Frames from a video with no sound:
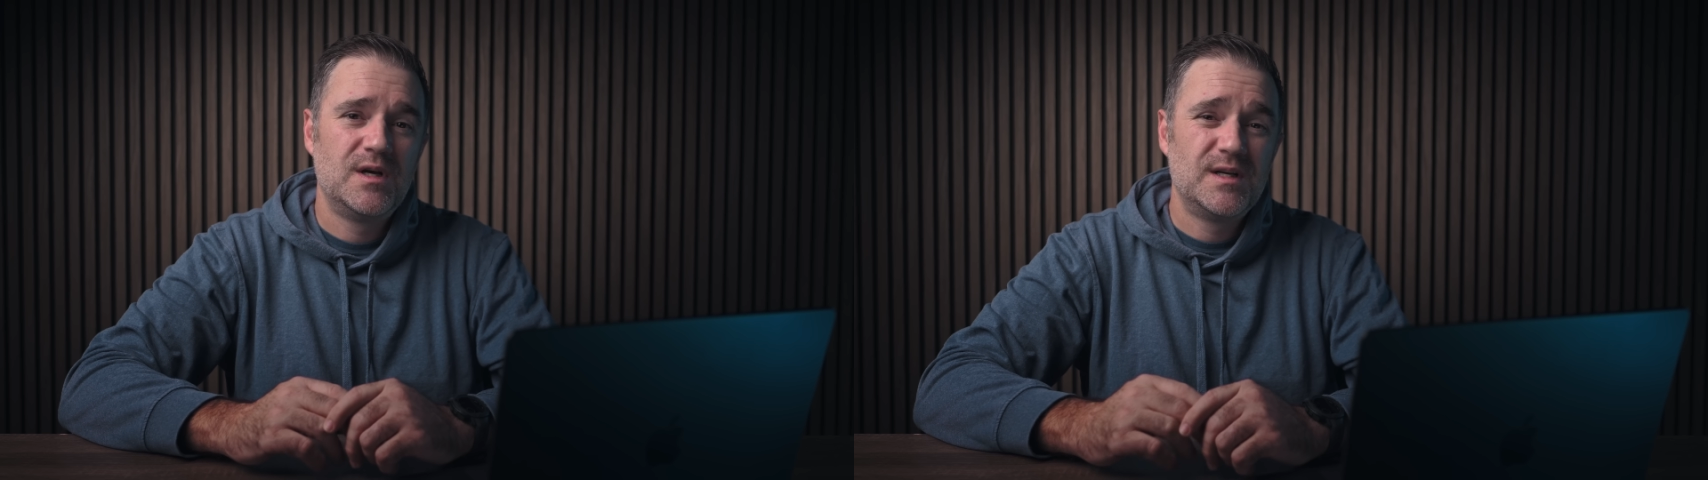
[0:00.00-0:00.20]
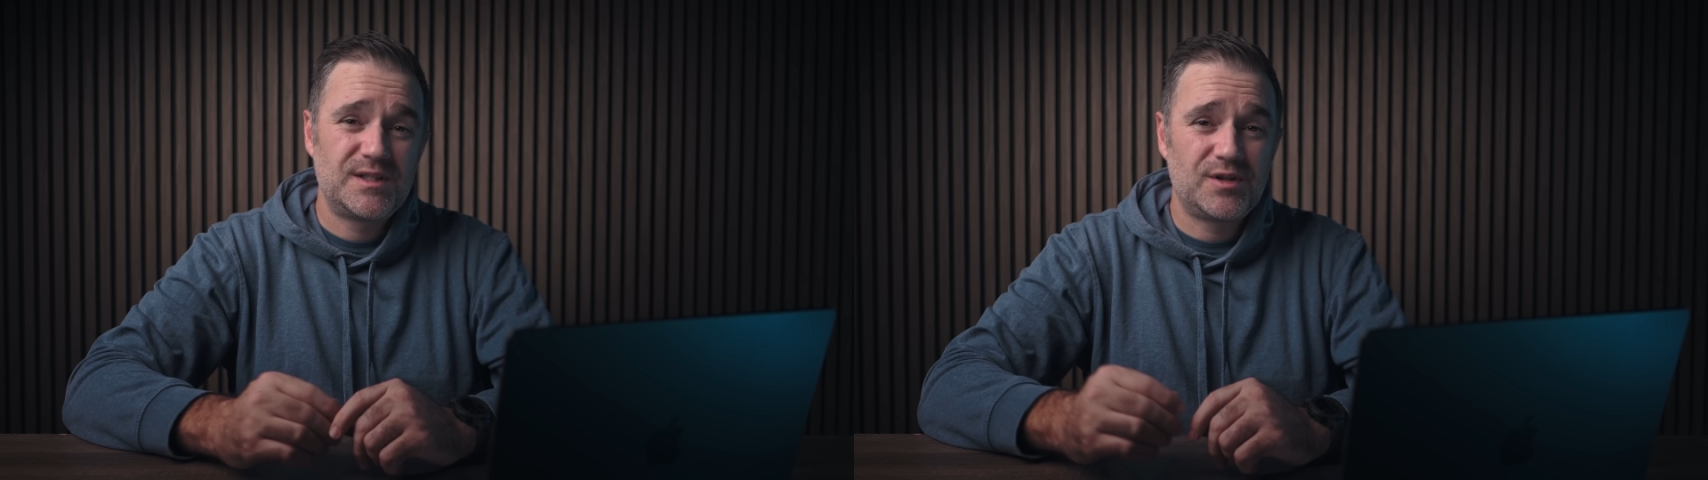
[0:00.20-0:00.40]

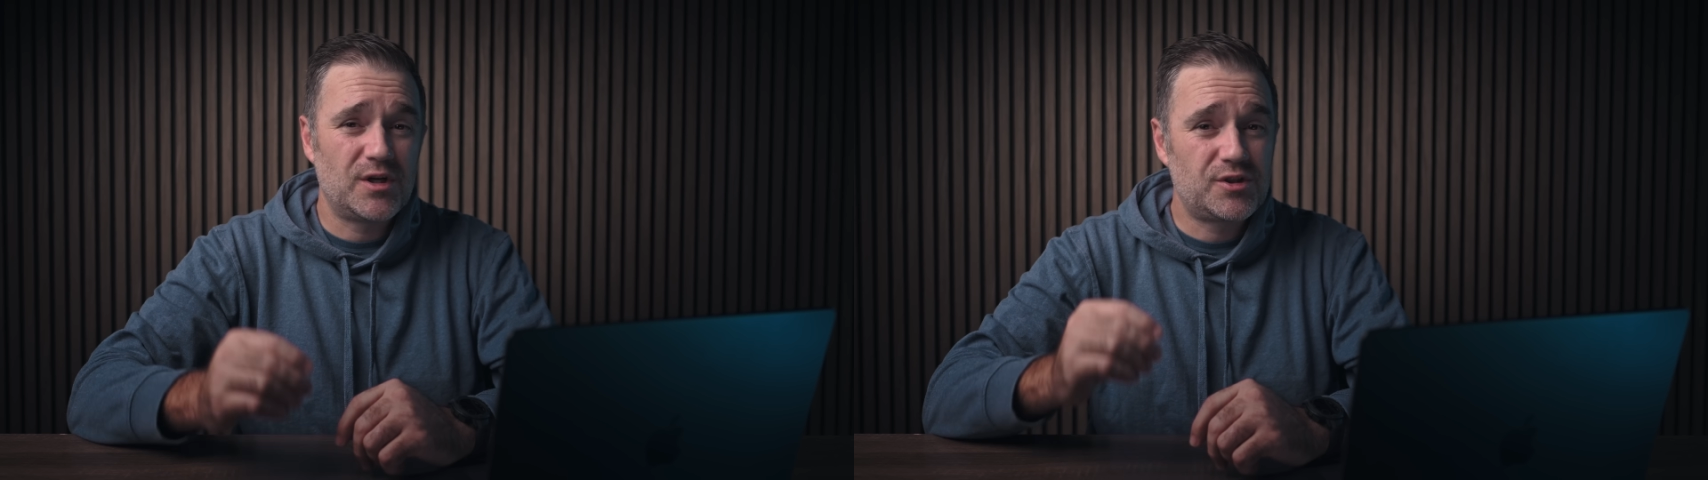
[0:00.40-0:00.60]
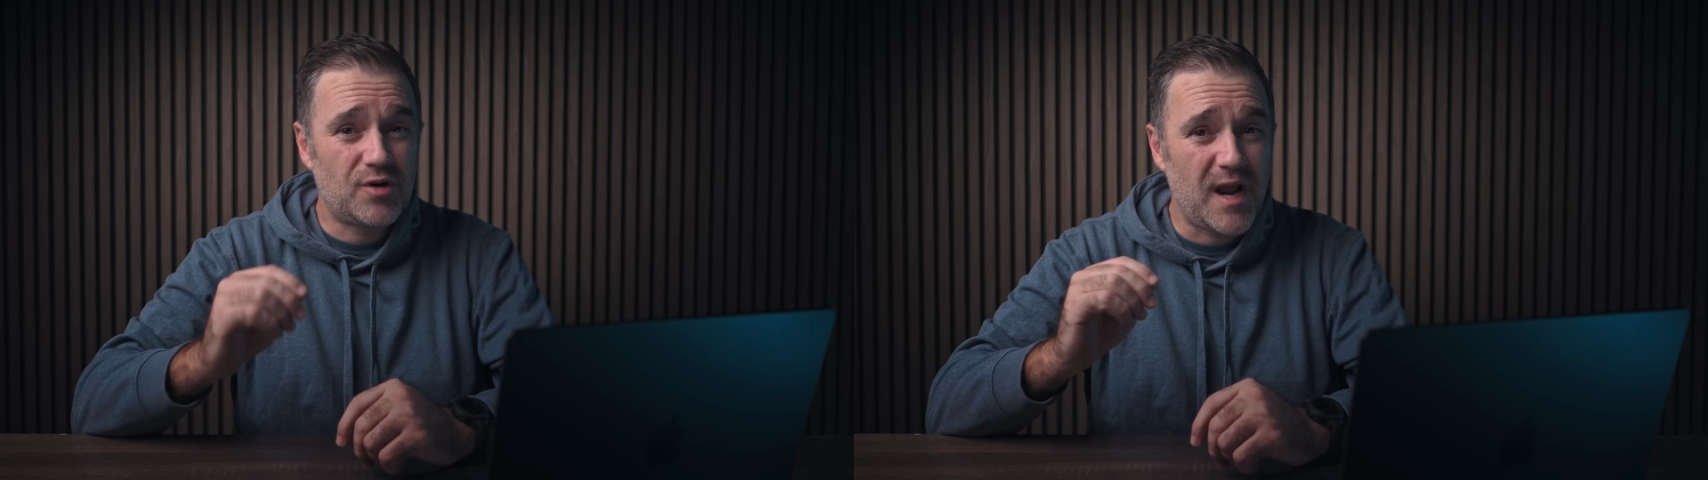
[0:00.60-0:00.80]

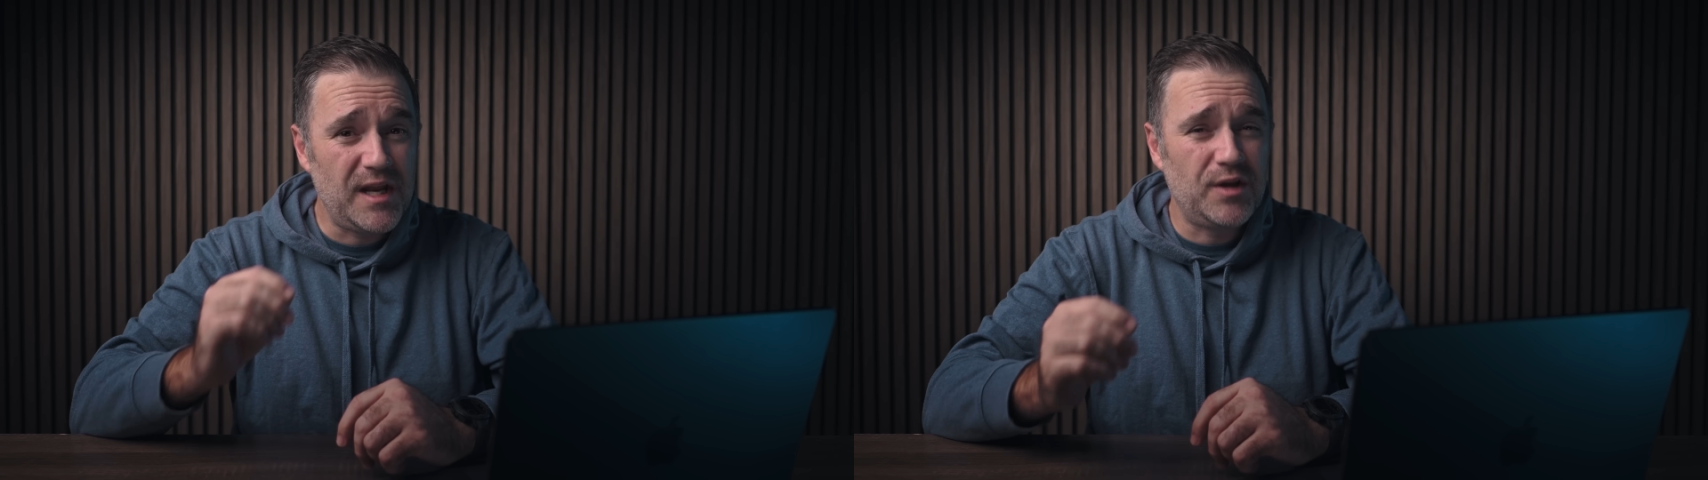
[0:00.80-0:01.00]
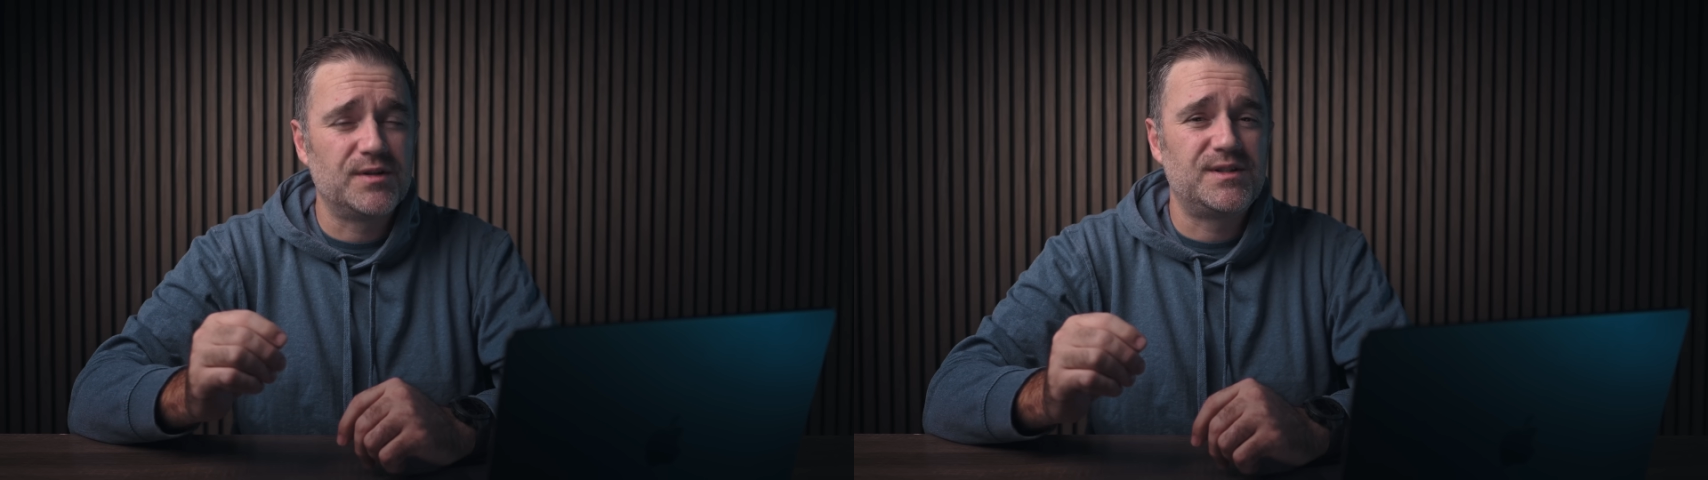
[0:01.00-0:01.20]
start
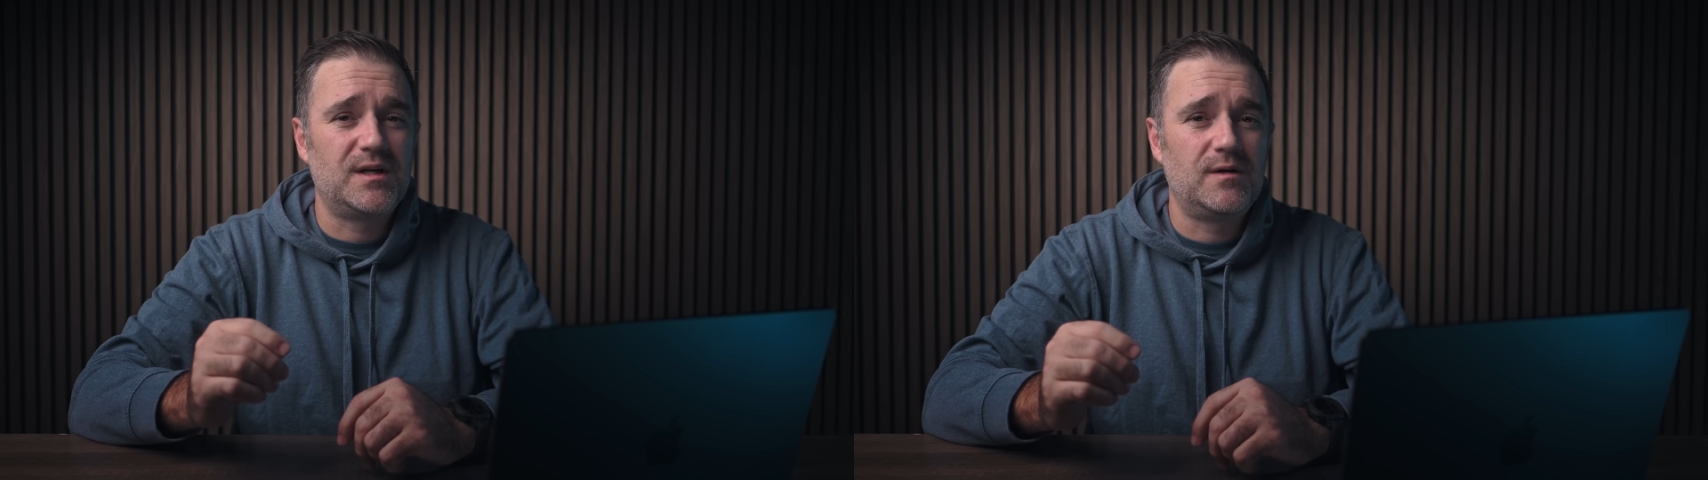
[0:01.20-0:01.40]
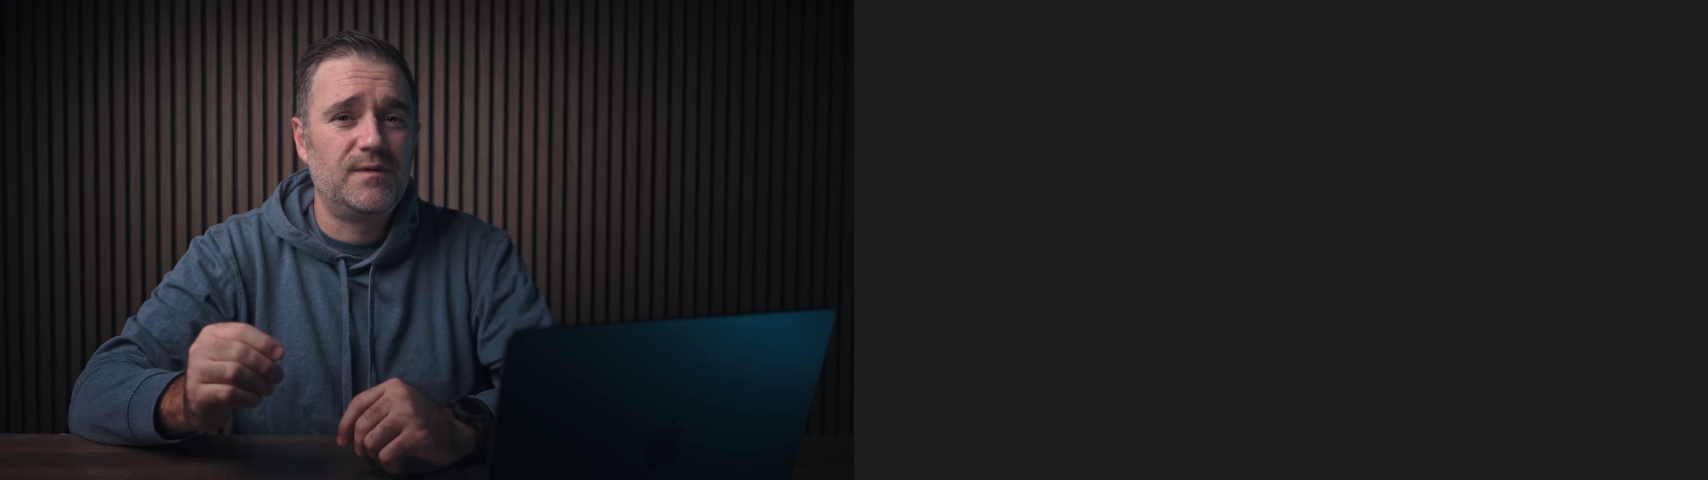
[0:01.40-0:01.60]
training yourself